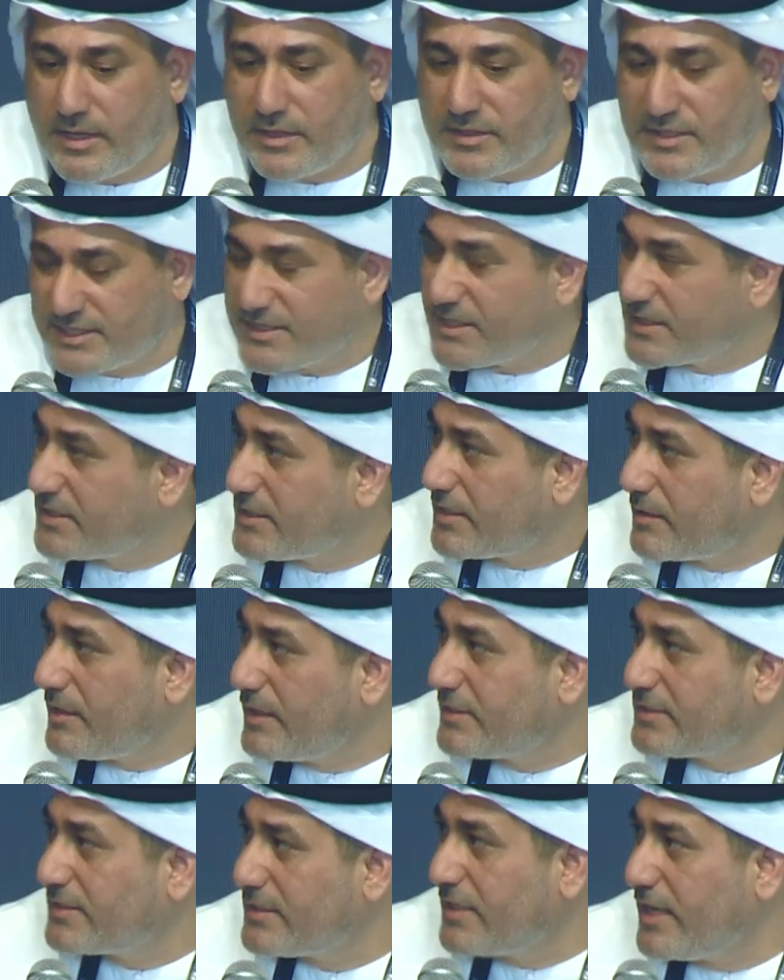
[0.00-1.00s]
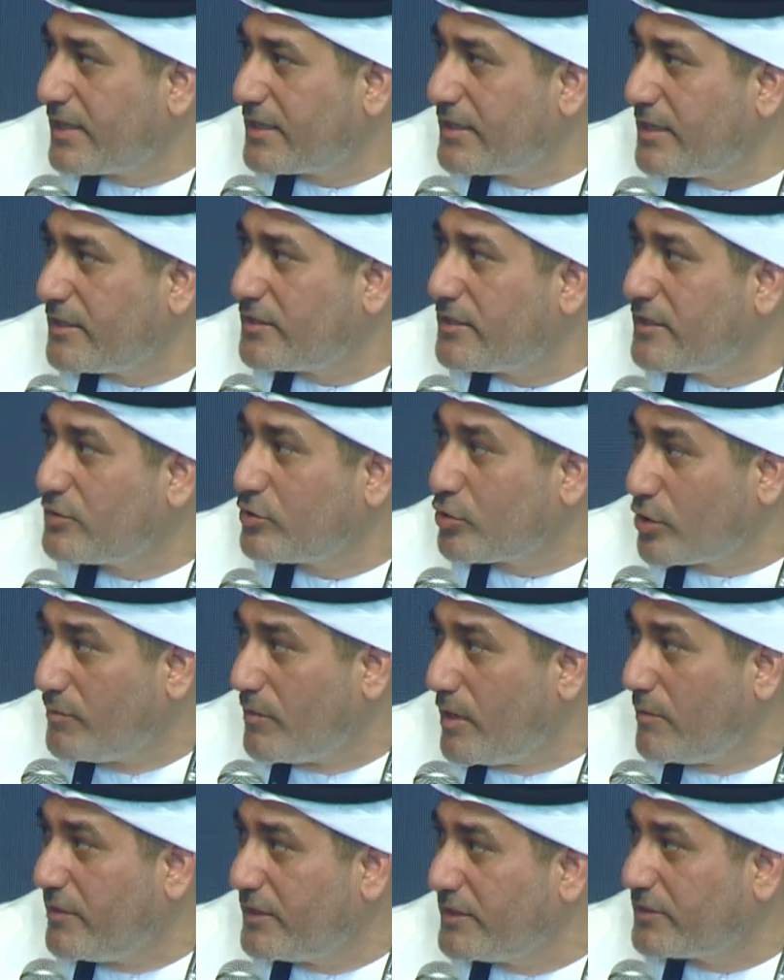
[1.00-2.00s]
This is the true
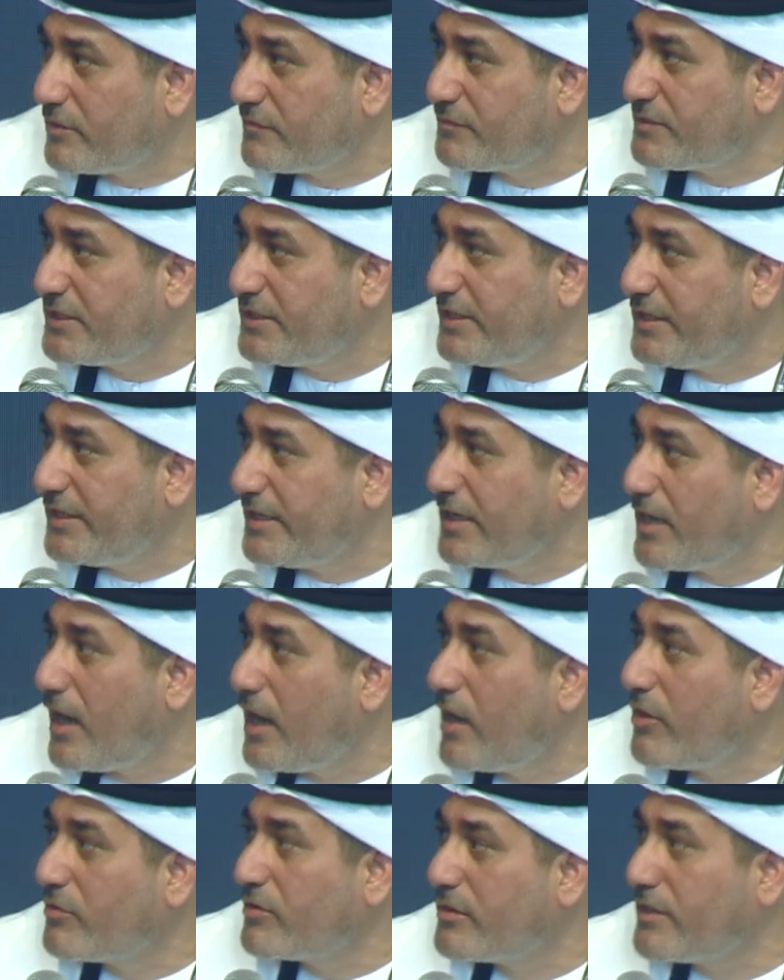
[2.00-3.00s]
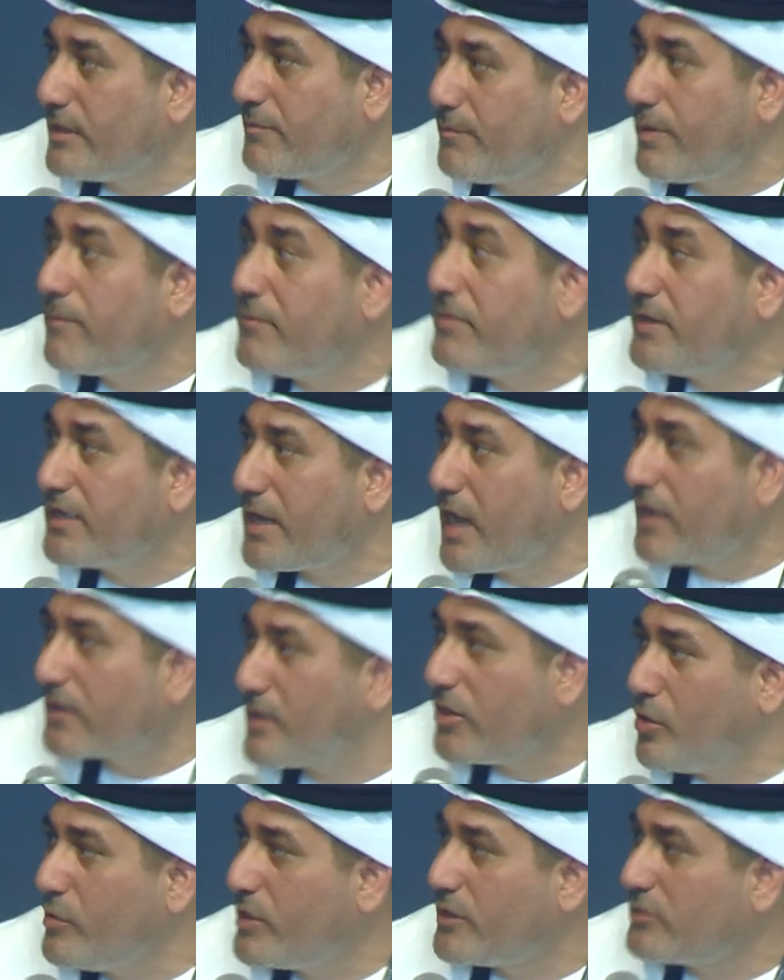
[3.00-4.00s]
moment of seeing how the public are
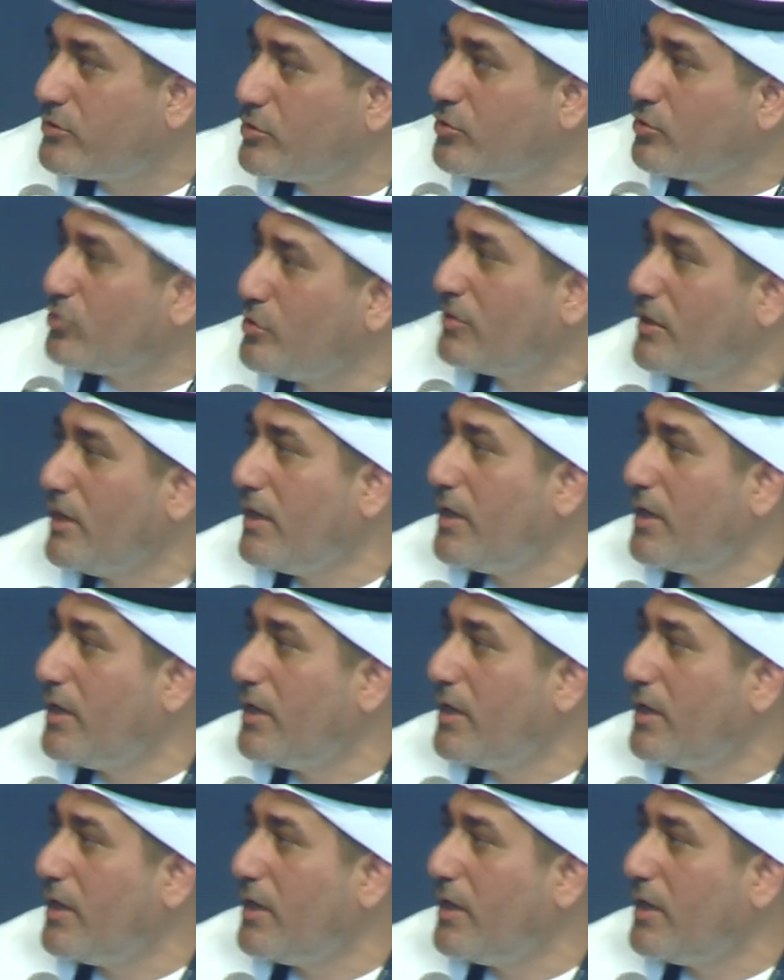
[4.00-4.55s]
going to